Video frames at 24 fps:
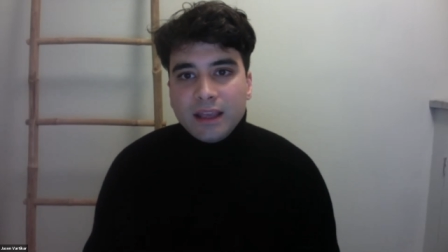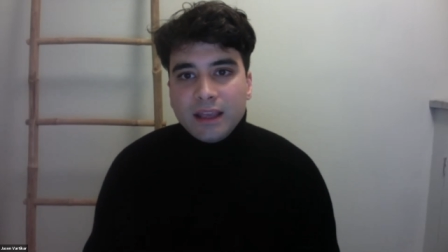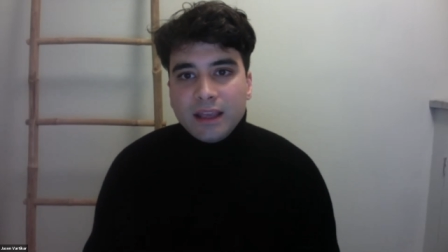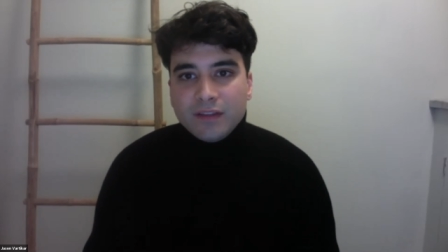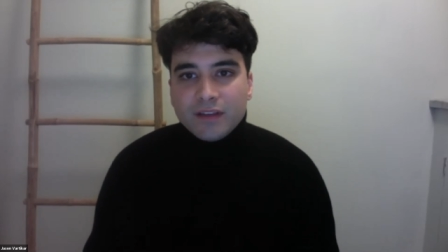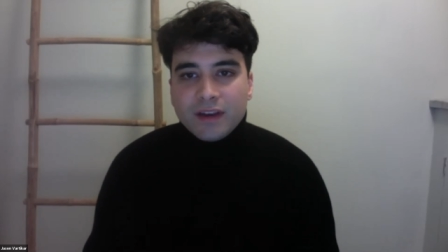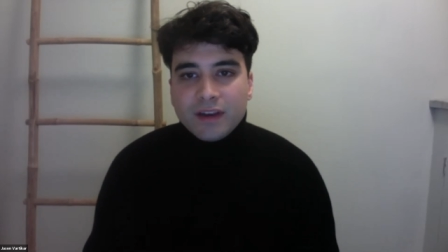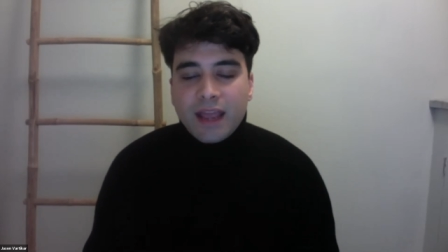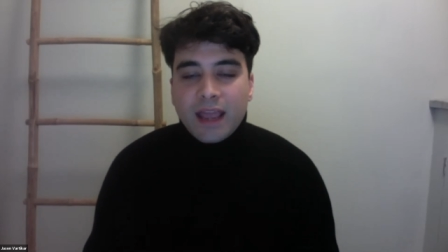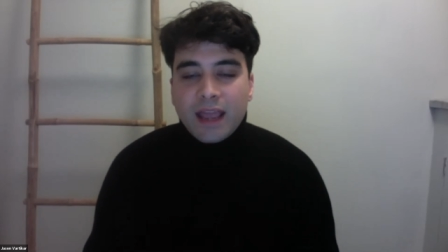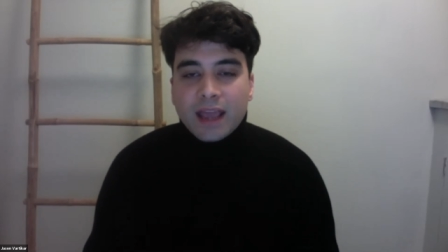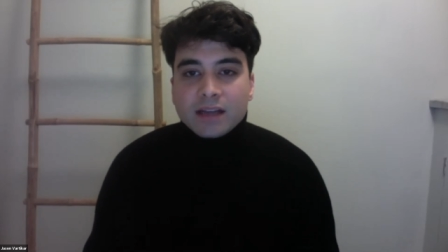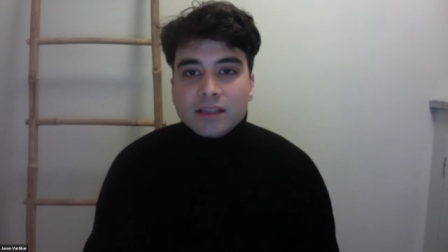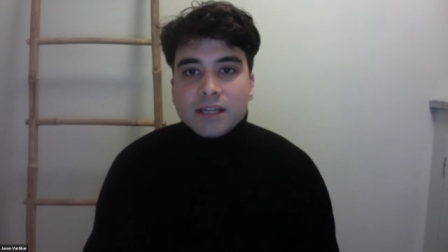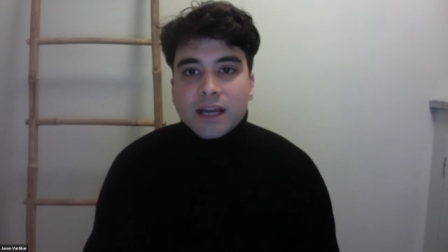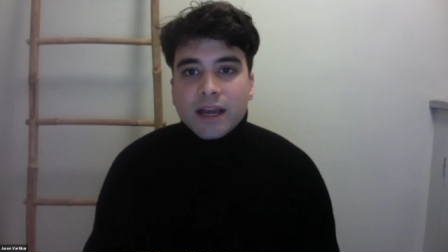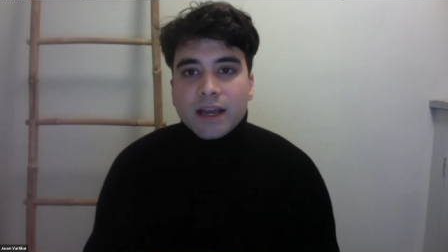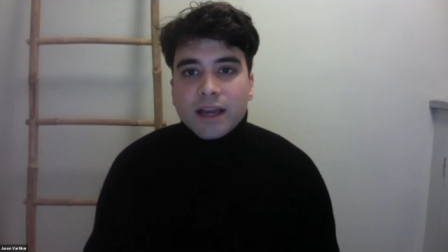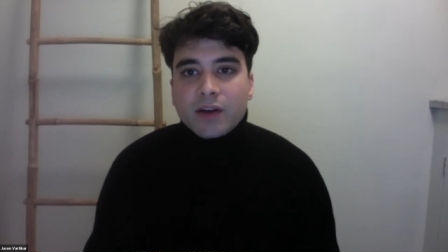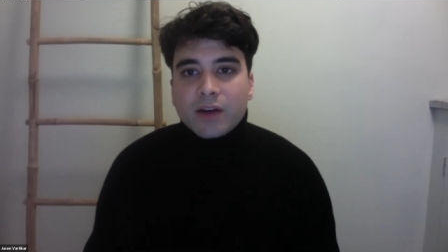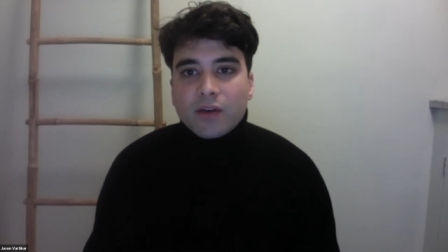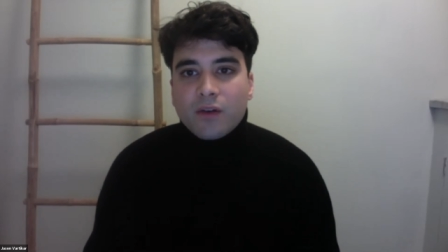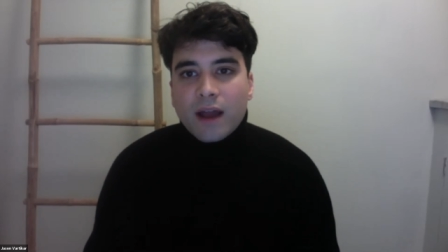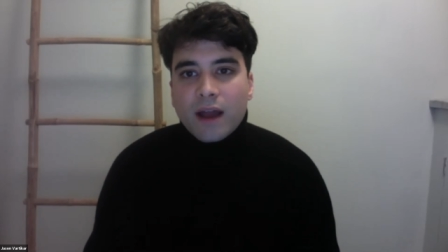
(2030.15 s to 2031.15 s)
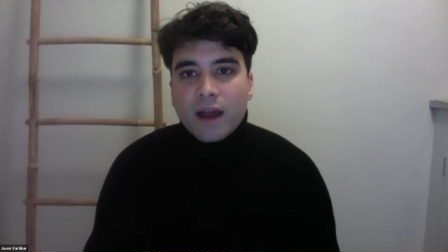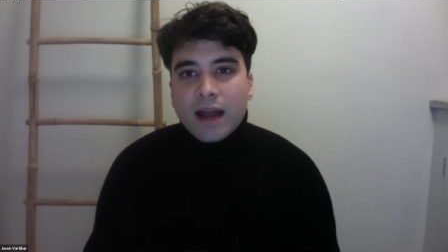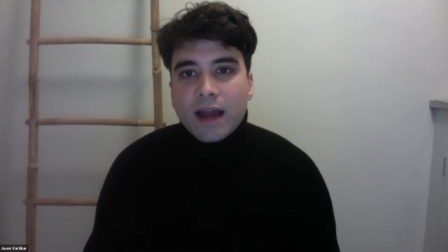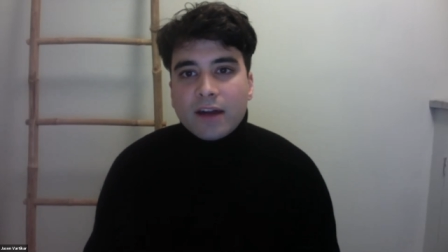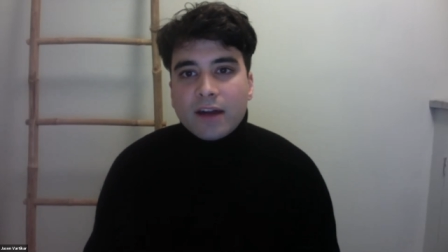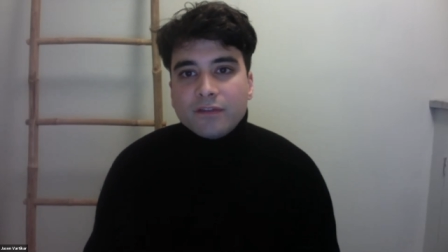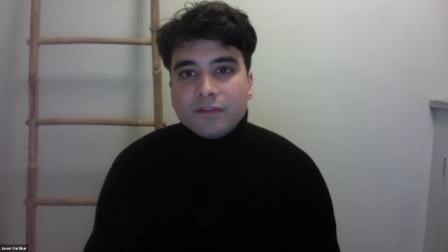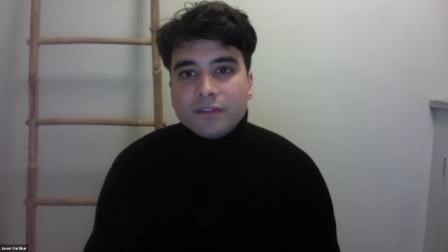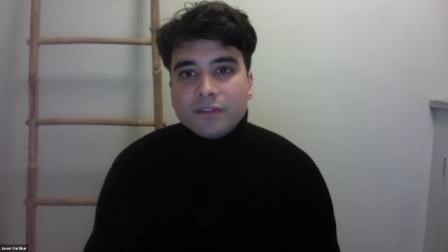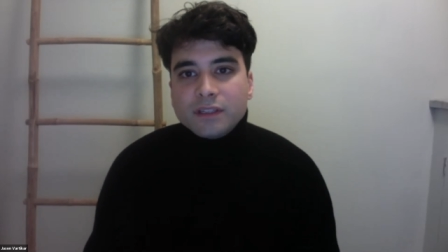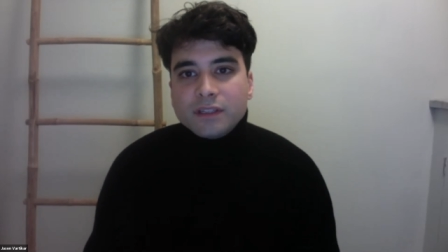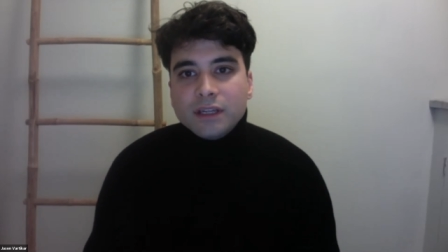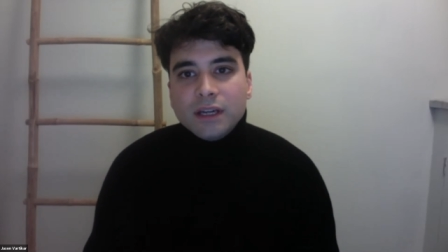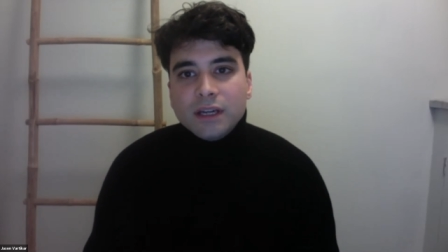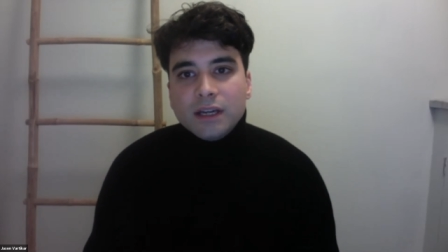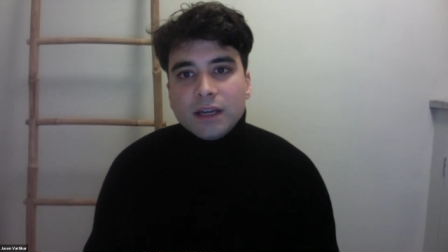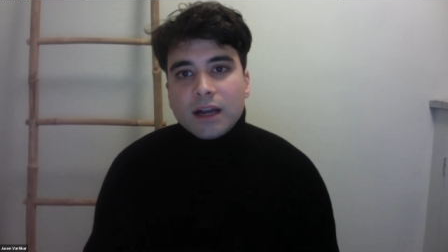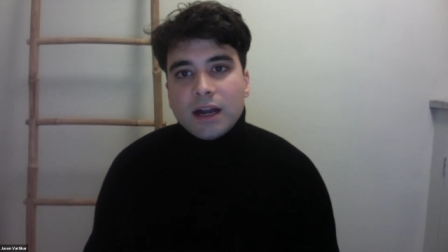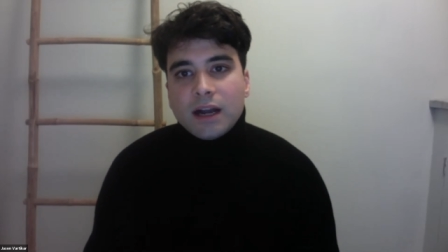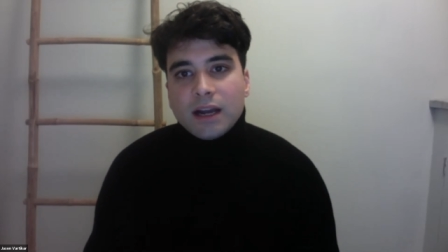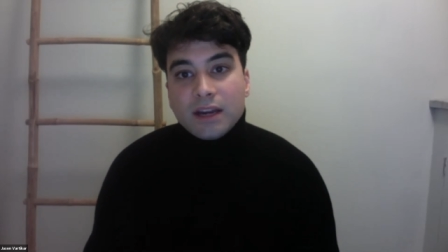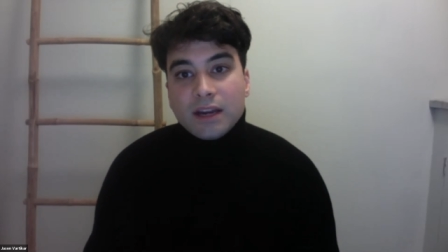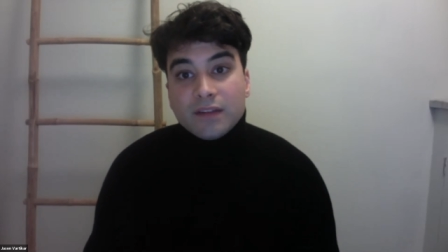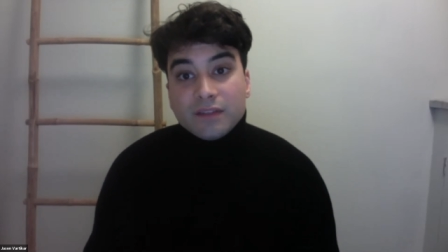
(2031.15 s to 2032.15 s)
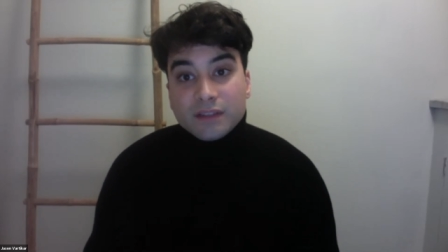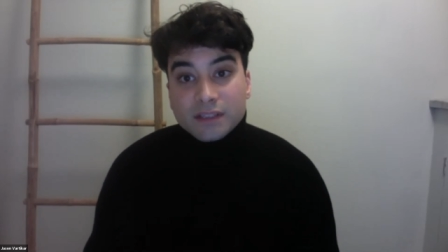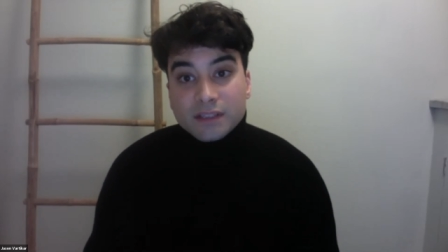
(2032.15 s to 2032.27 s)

even anti-craft kind of